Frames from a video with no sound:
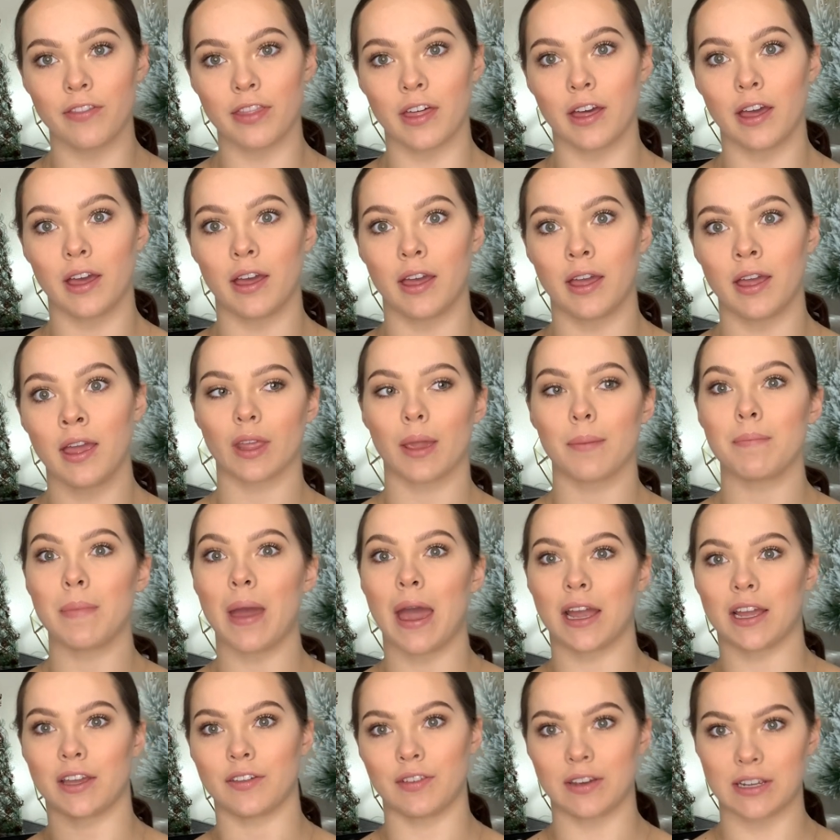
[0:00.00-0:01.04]
the
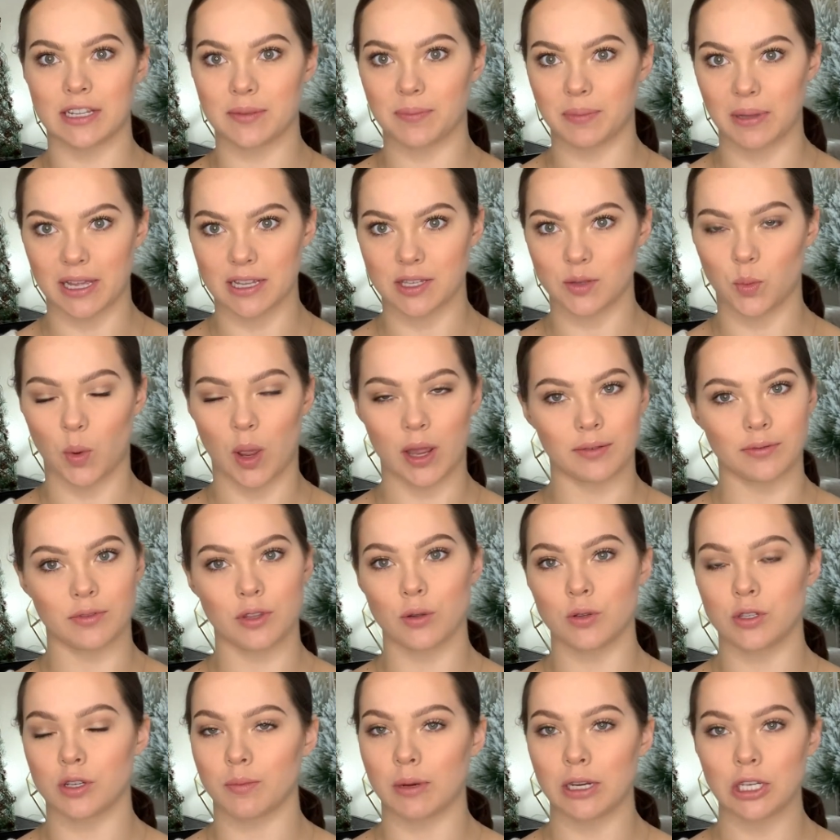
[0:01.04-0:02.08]
MAC Fix Plus one.
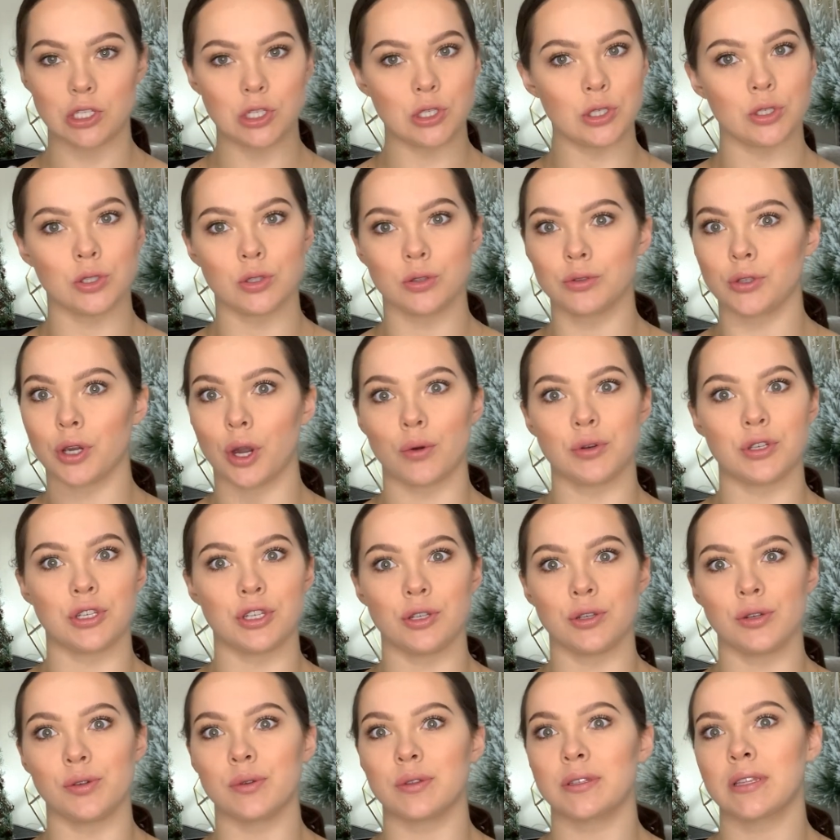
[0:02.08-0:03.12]
Those are my two
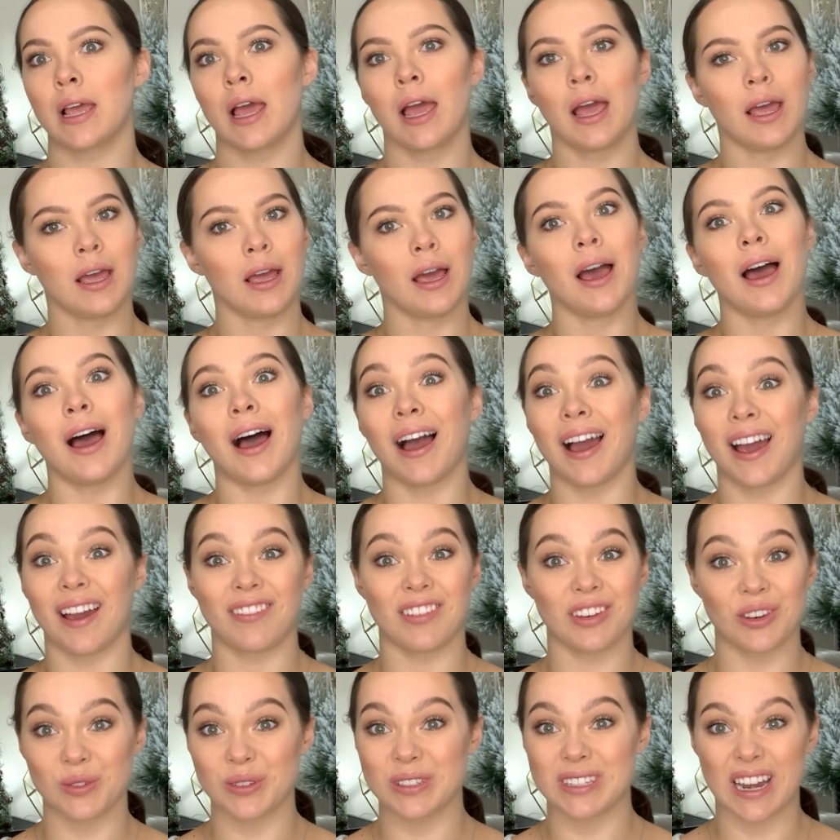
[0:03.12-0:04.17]
go-tos. I
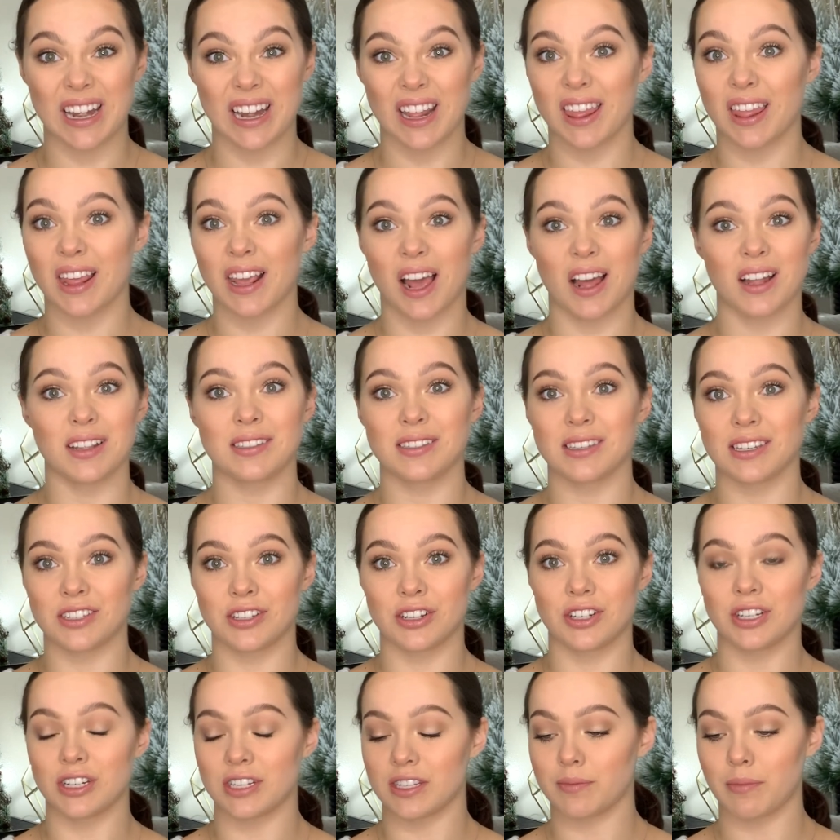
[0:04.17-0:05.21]
haven't used anything else. These are
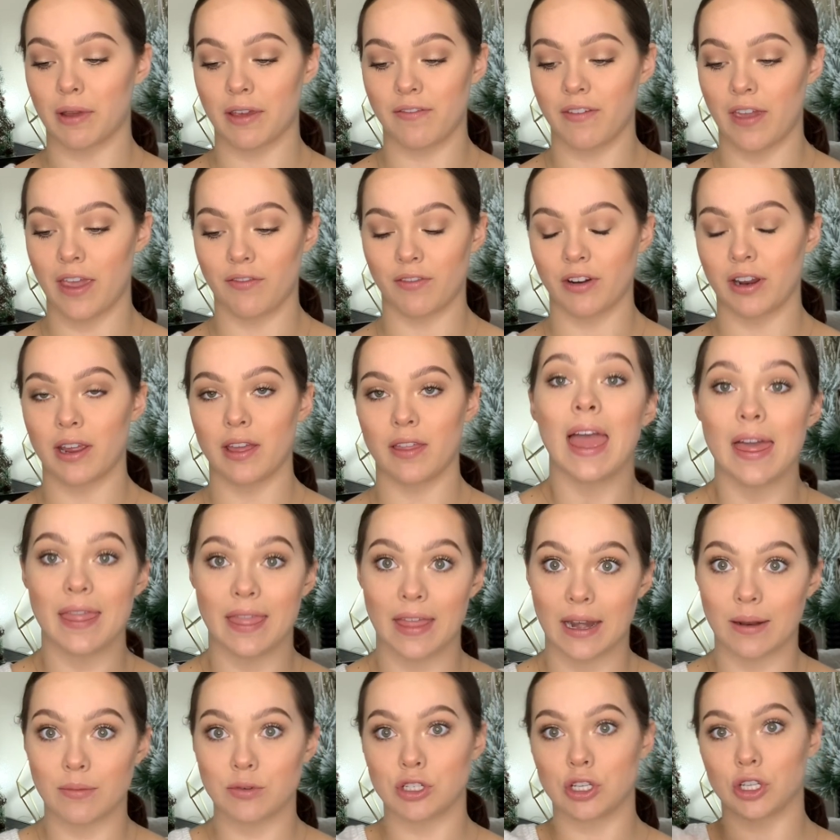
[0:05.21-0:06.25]
just my favorite. And
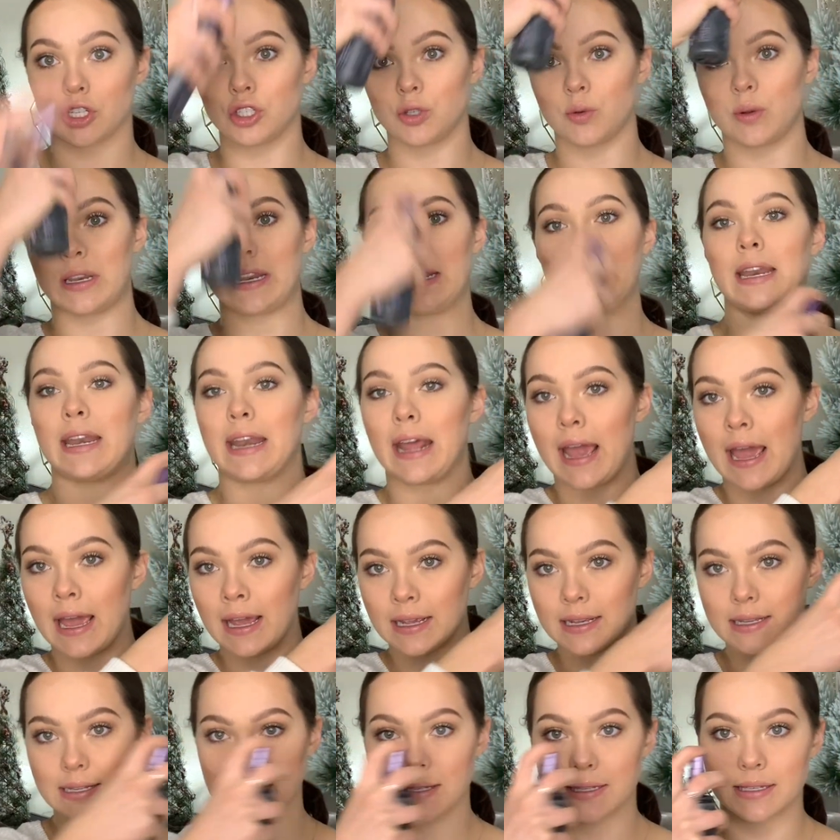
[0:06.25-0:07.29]
then I'm just gonna do it in an
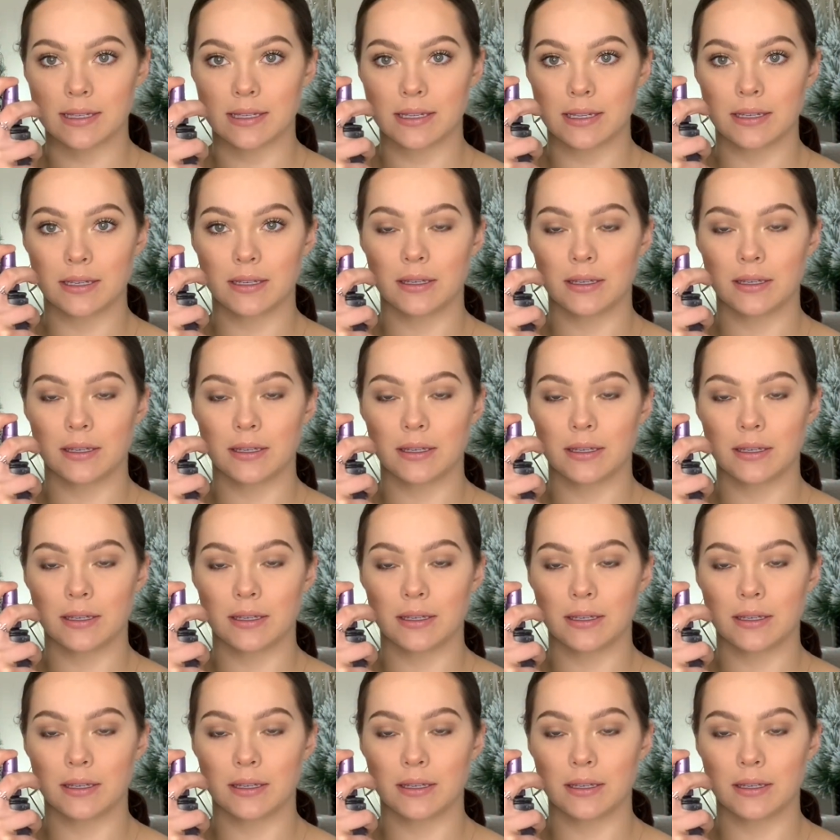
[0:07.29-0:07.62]
X,